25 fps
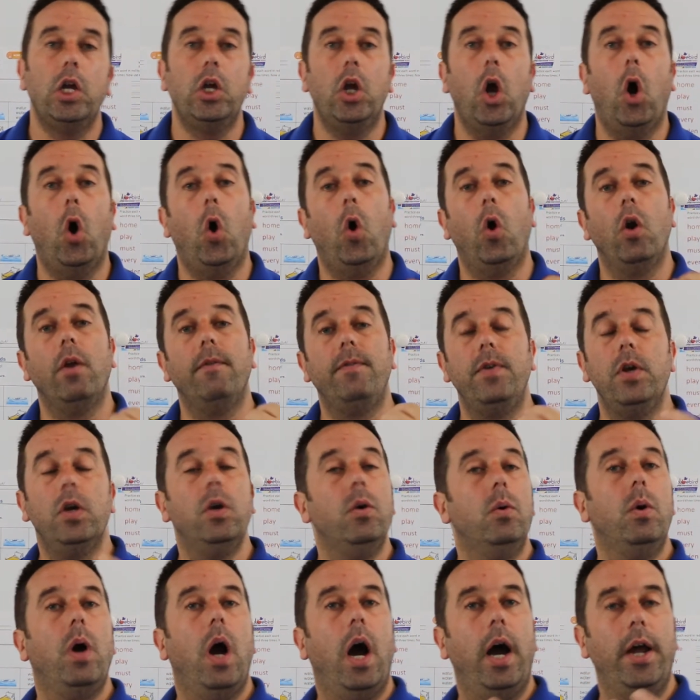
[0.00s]
All of
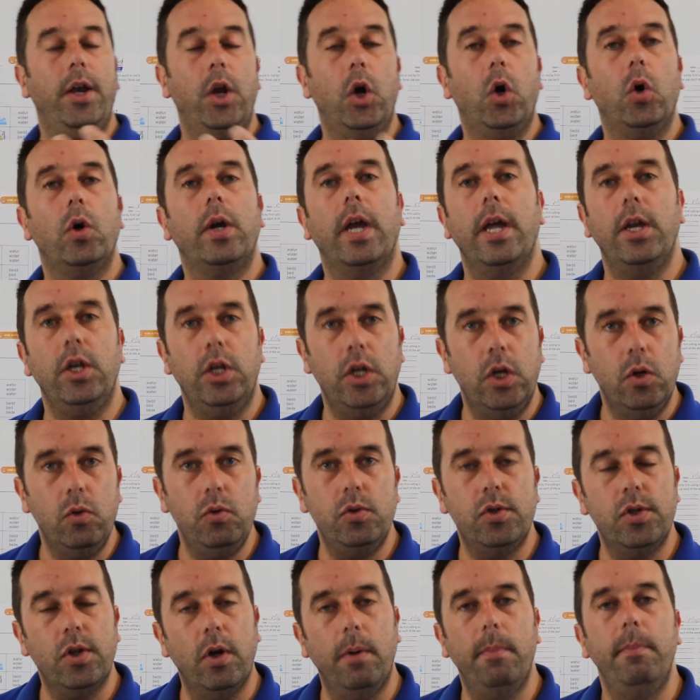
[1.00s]
you, I know, can
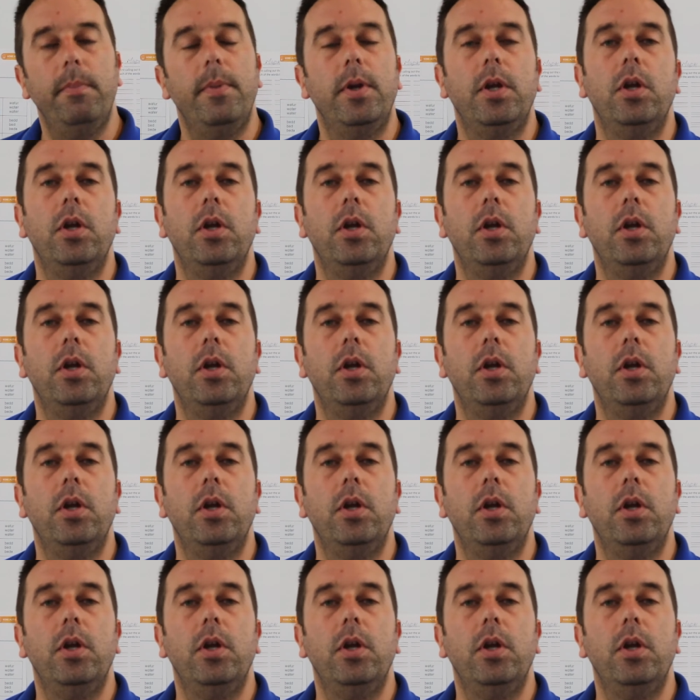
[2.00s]
use them.